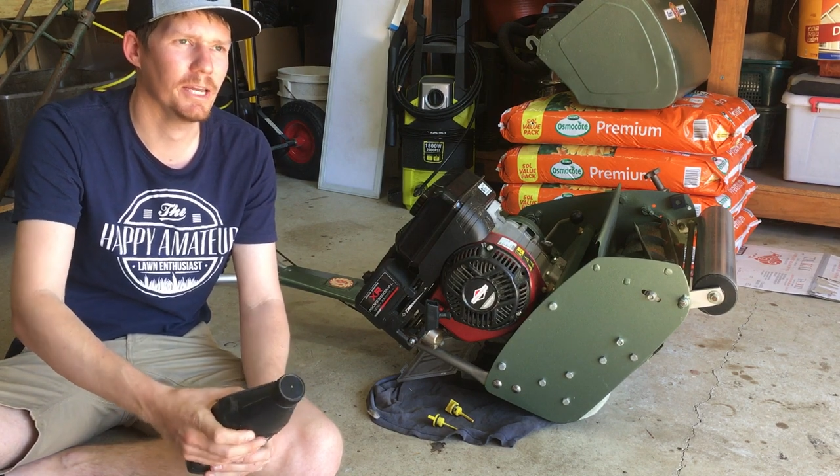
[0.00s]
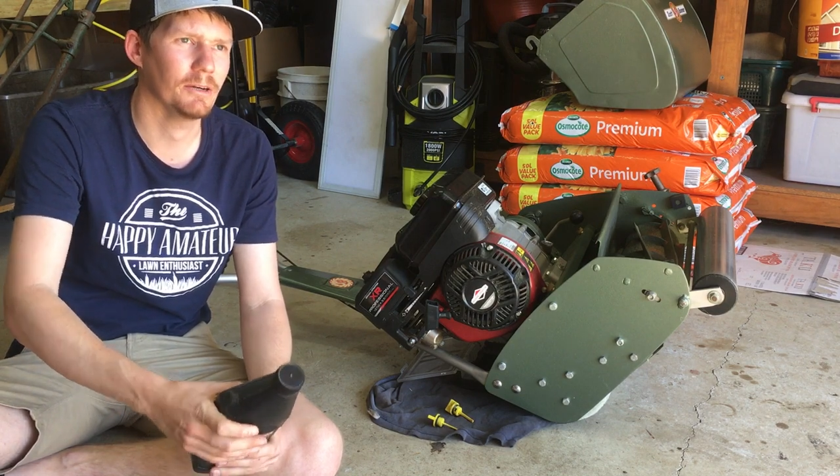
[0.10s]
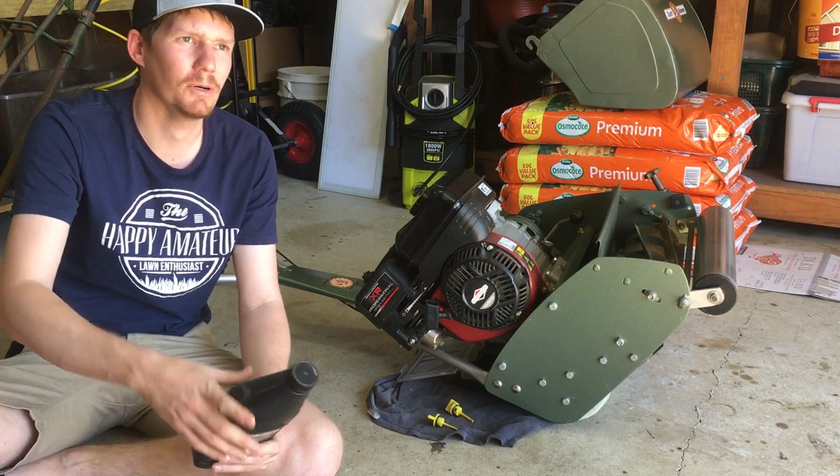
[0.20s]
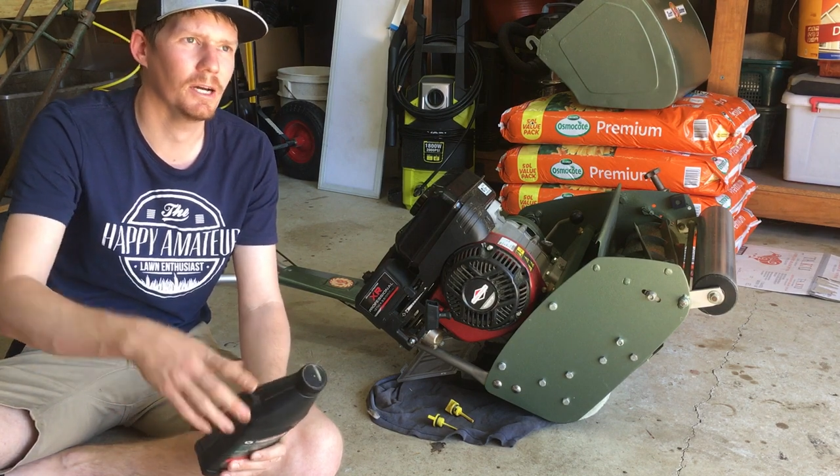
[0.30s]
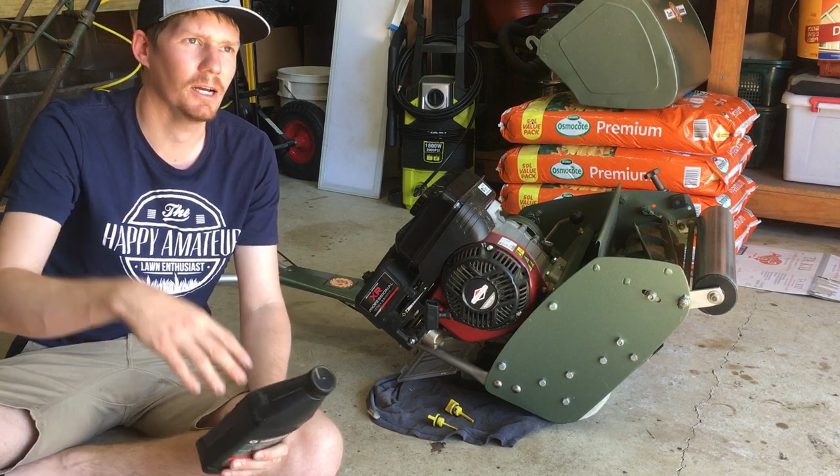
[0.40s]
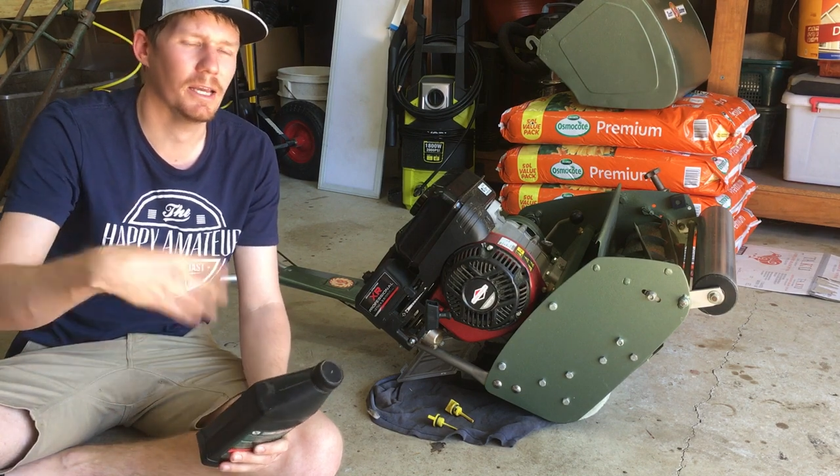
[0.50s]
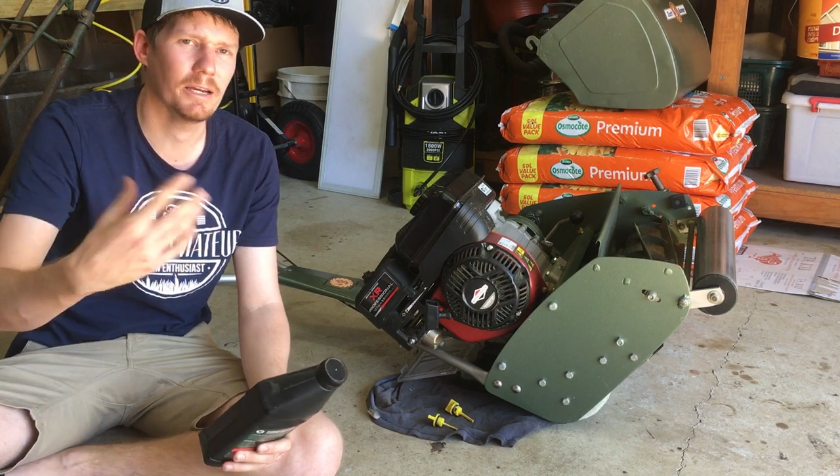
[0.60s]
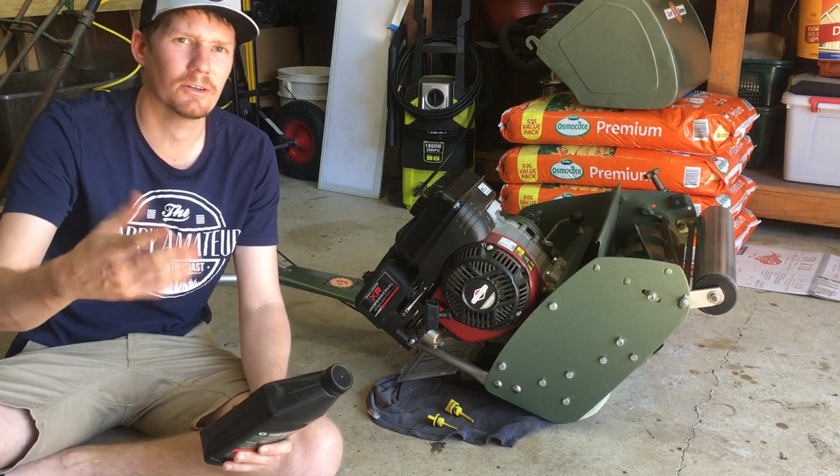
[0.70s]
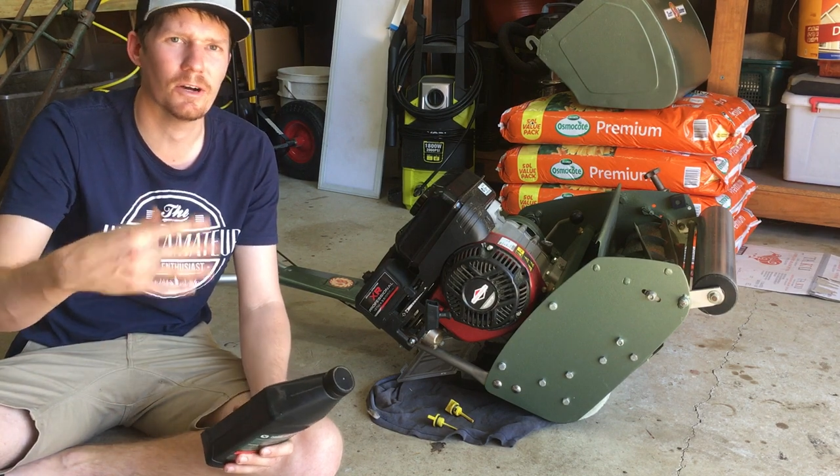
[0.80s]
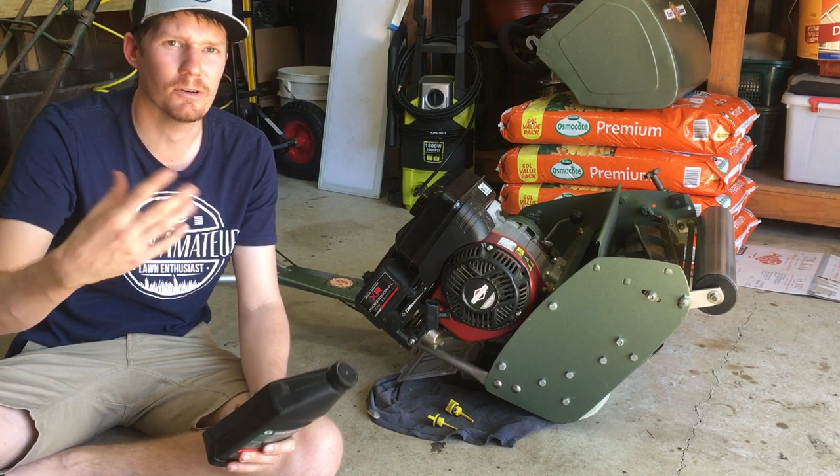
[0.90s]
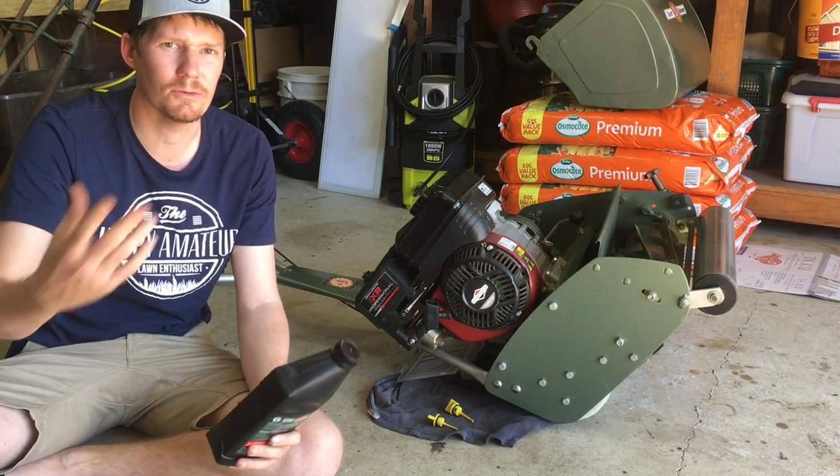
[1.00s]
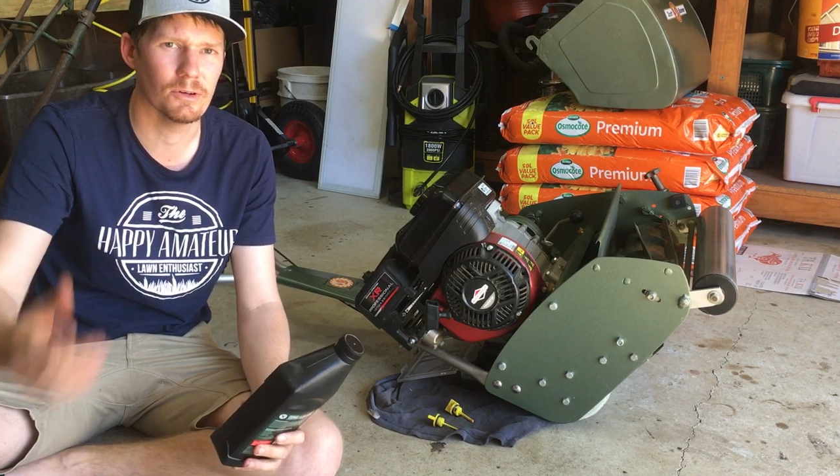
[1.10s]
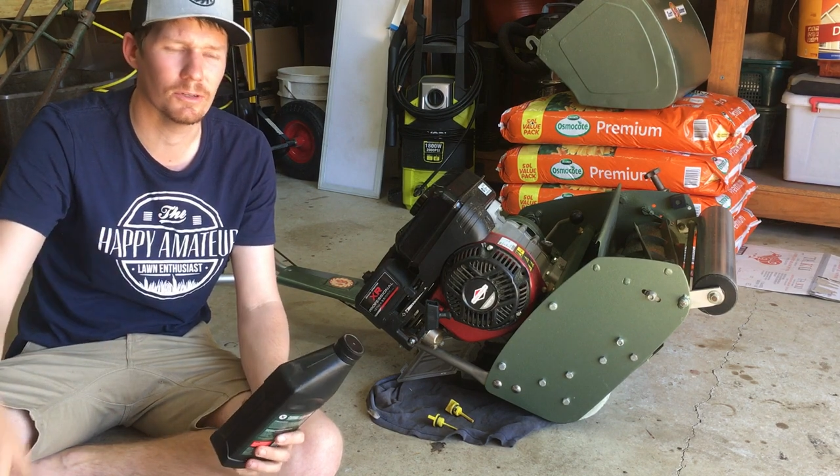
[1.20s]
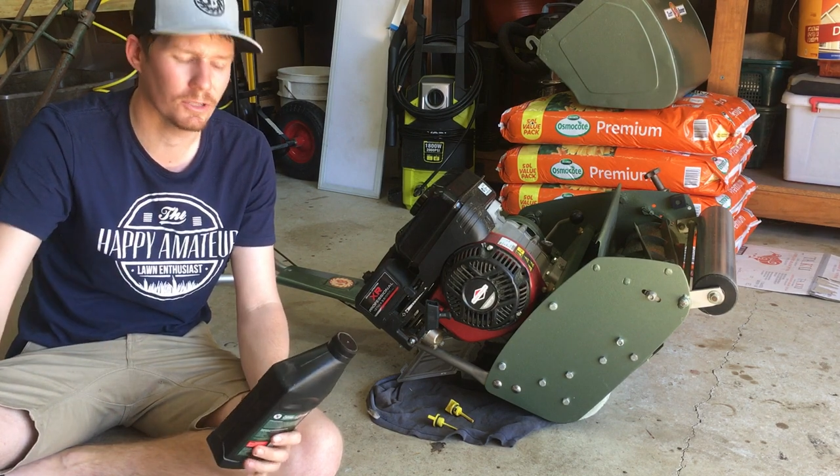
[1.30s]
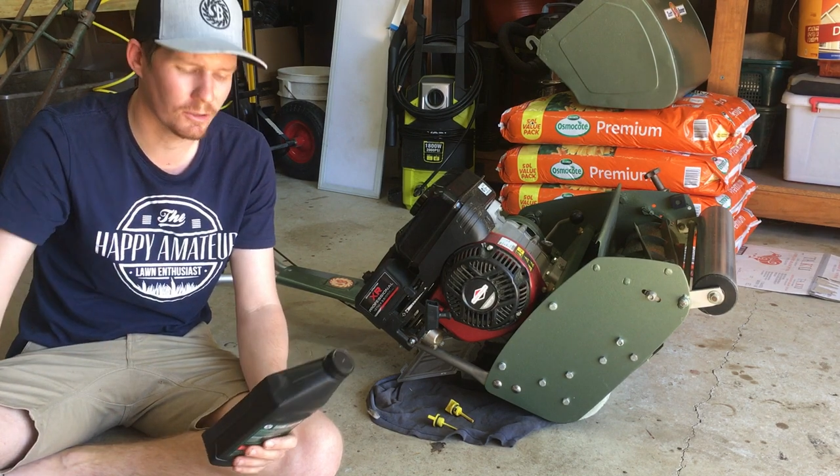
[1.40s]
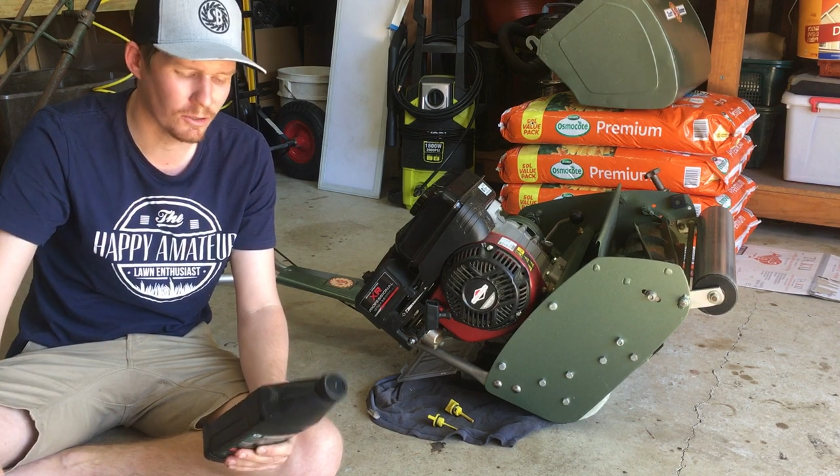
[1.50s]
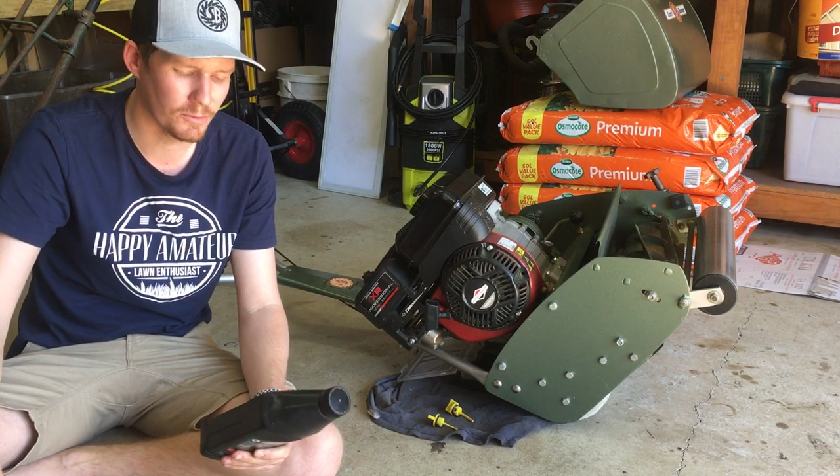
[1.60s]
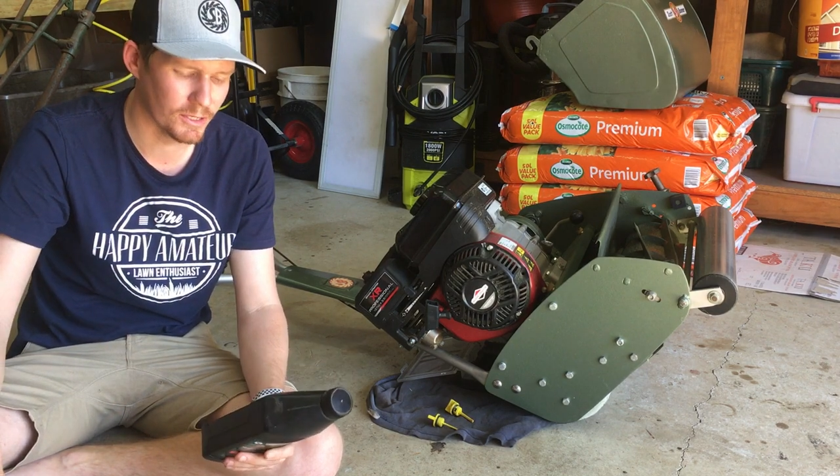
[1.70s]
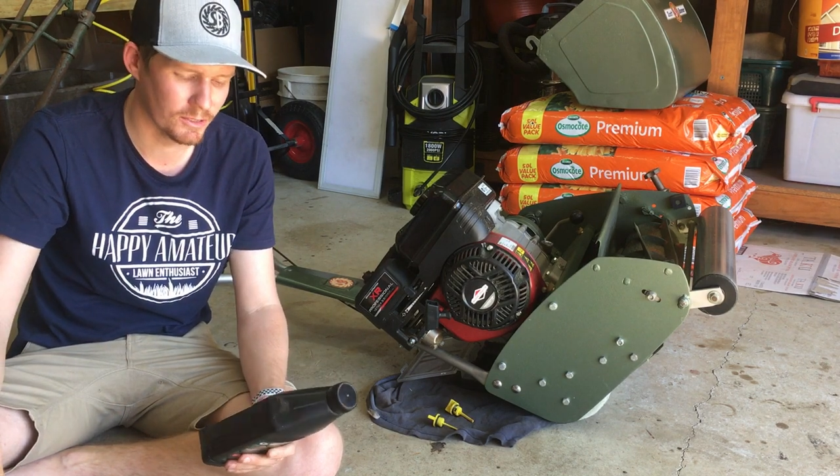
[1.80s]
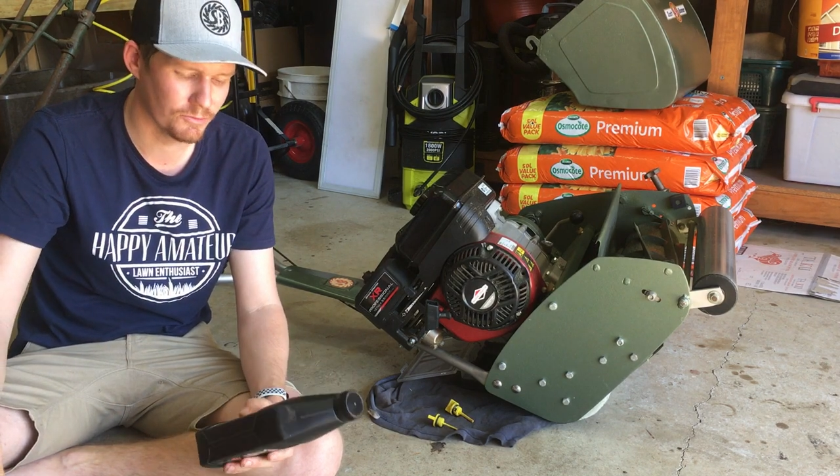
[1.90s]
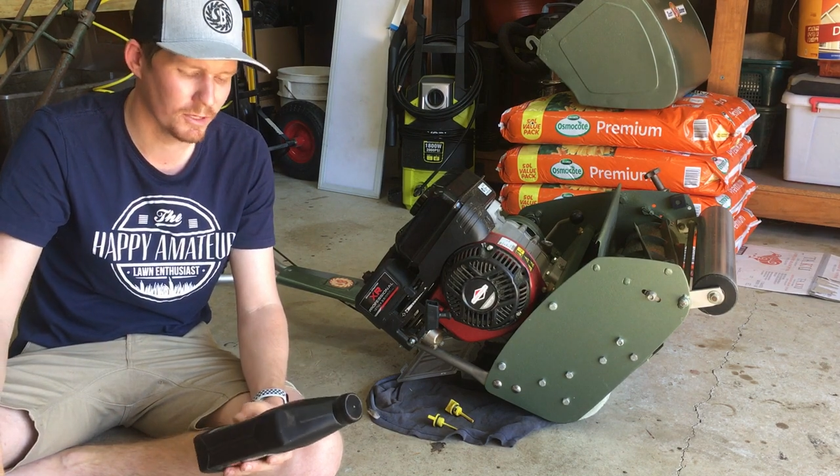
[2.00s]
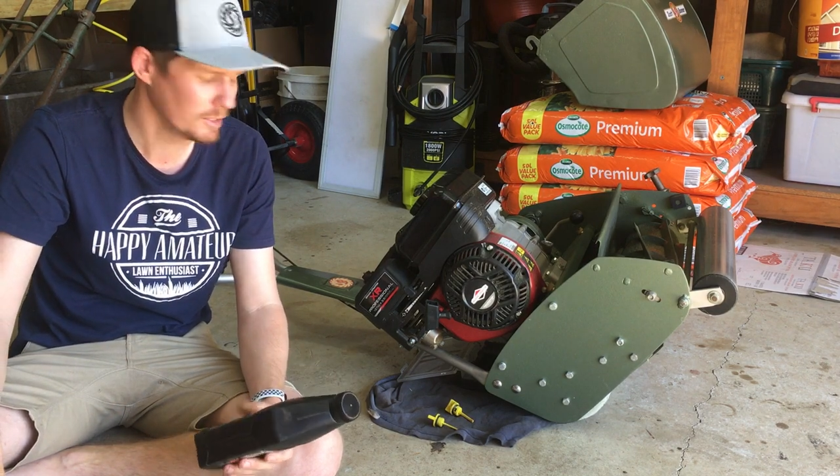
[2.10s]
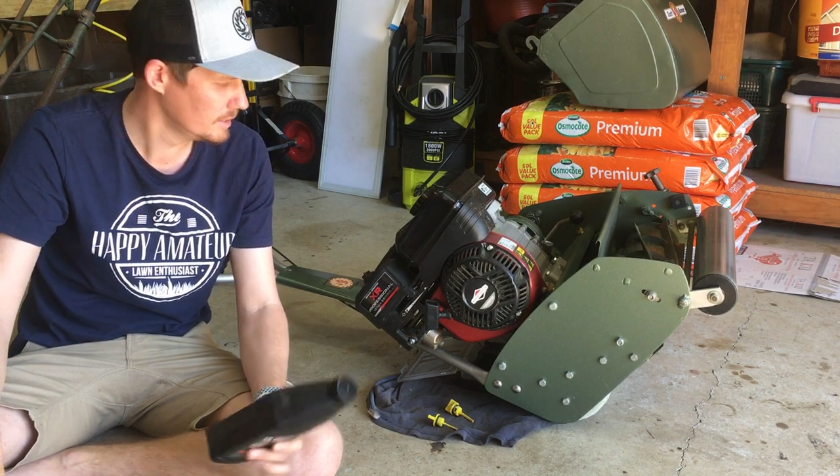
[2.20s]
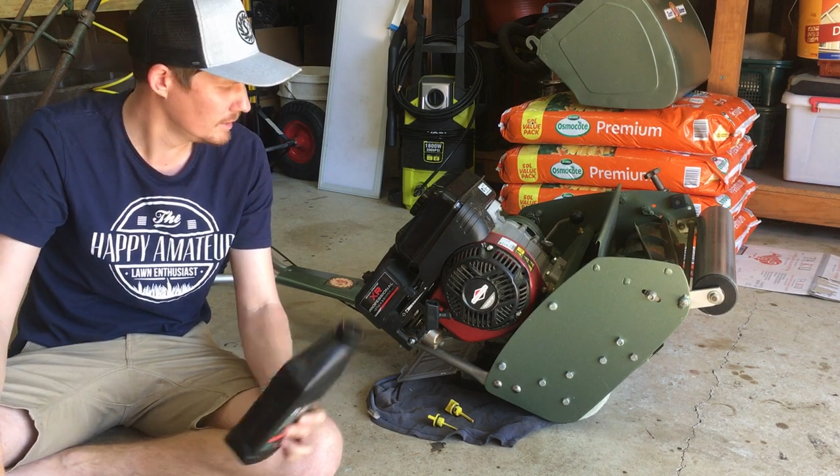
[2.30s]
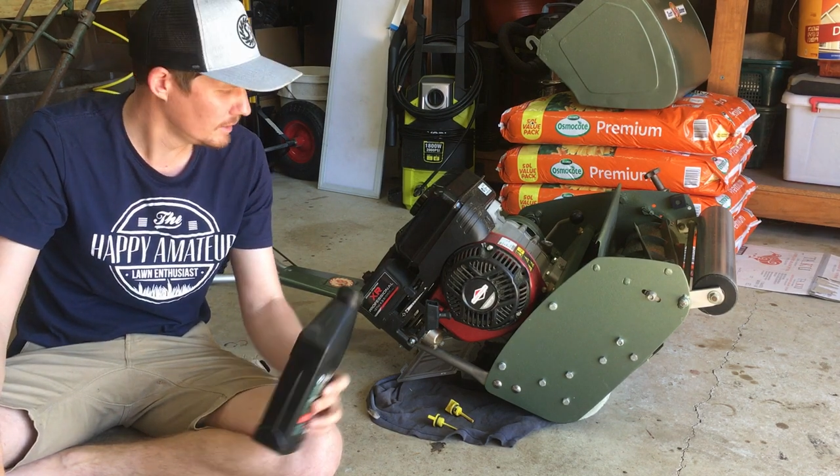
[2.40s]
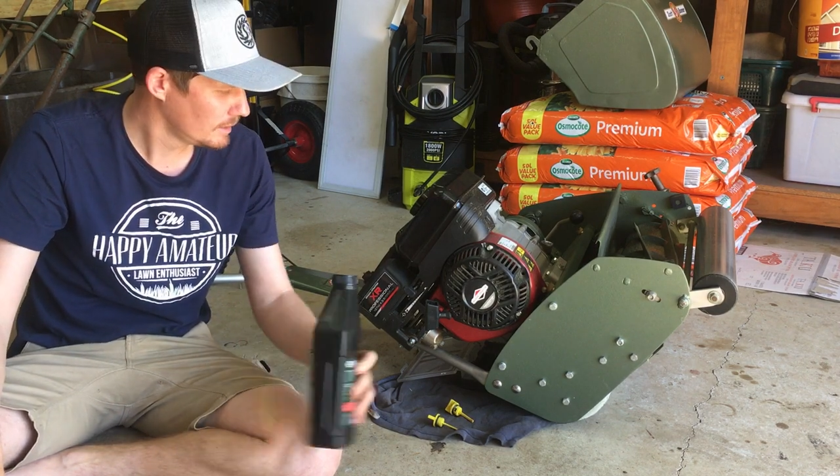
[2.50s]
how, uh, how cold and hot your climate is really.